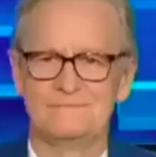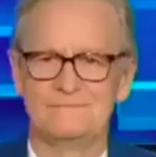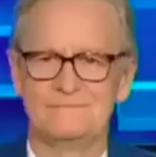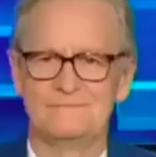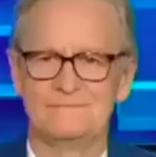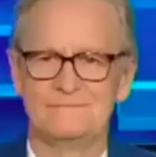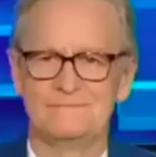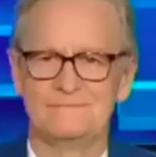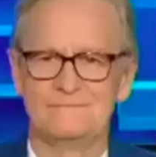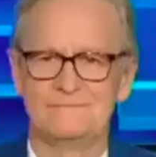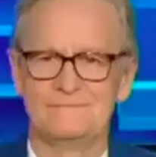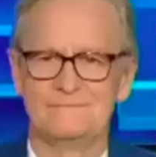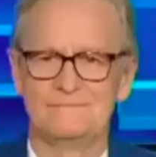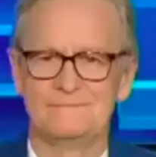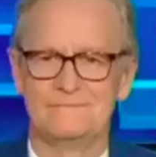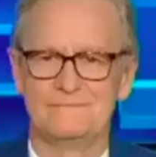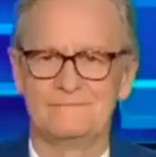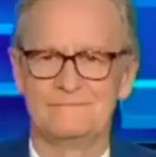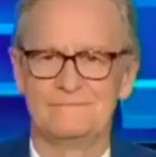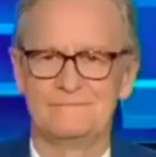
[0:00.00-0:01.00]

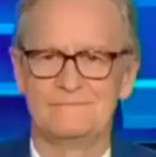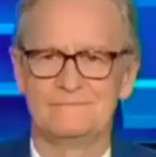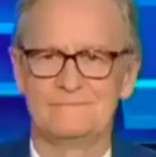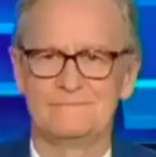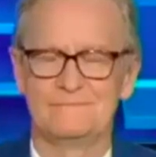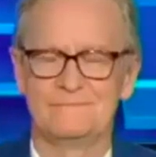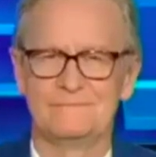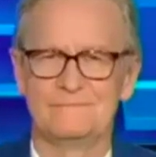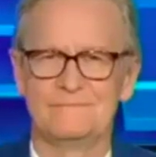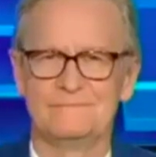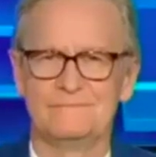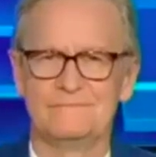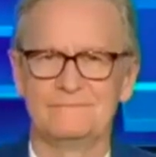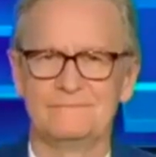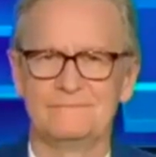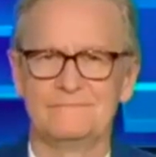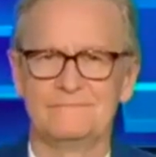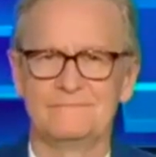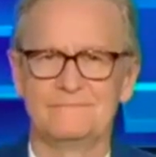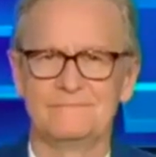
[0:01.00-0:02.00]

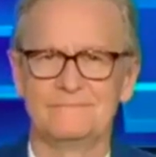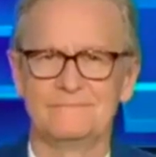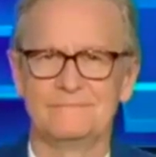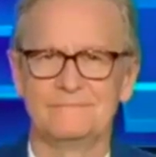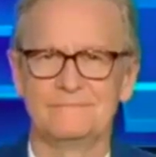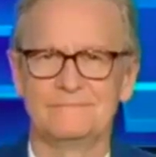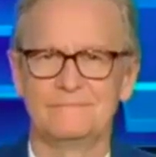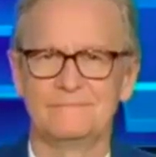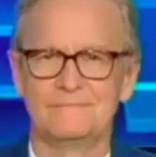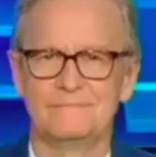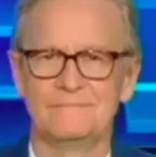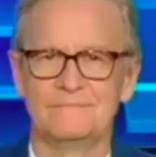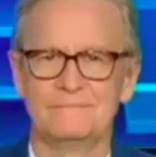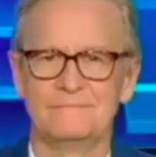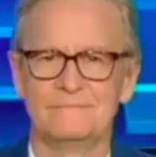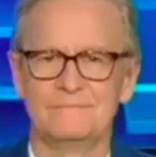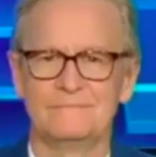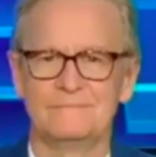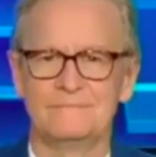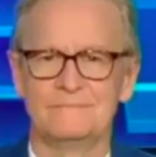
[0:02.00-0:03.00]

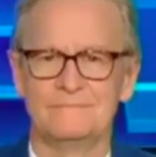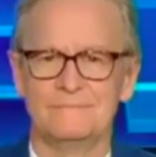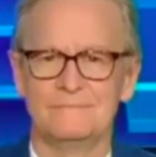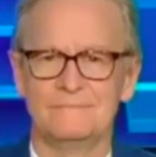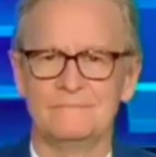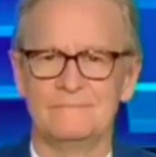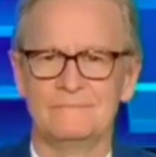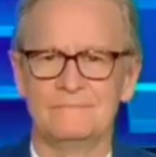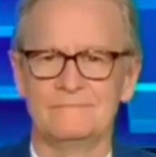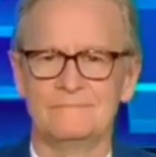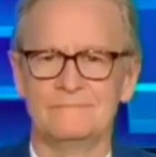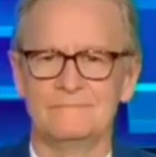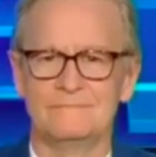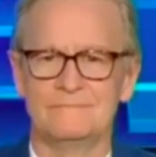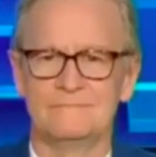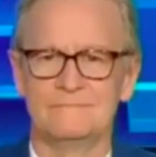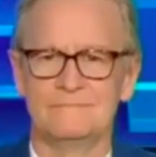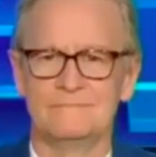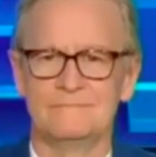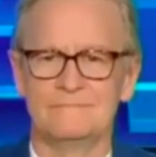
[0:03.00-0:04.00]

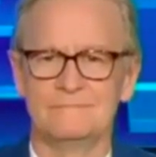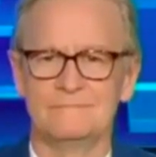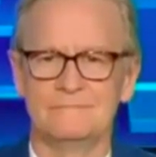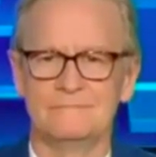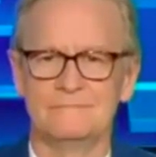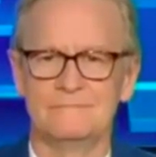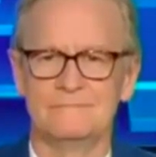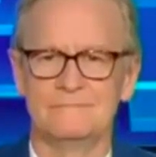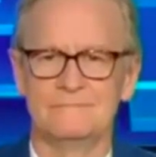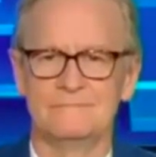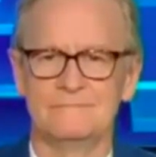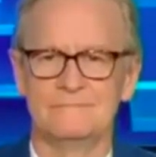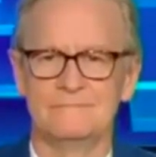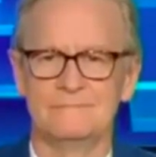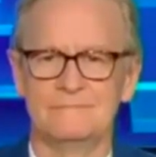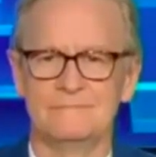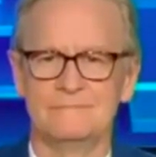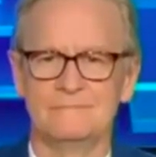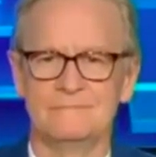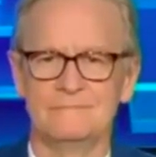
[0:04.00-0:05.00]

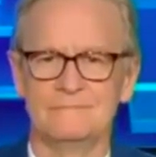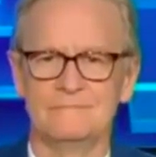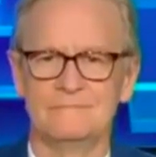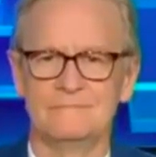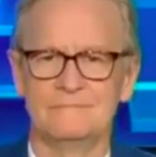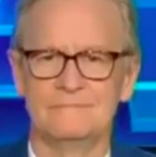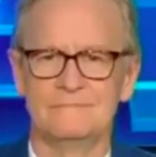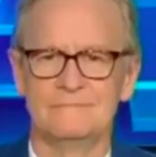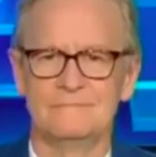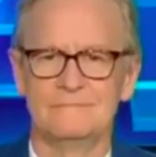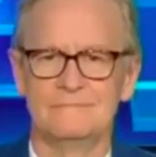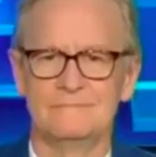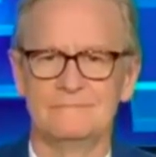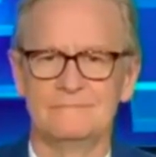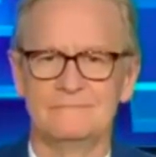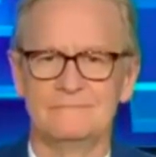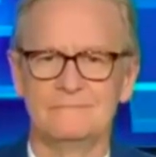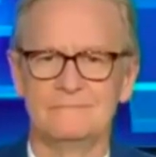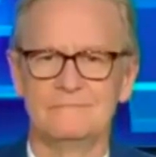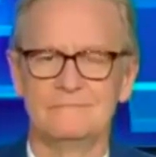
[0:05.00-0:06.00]

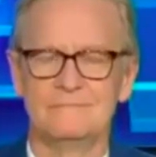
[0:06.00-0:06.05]
(not speaking)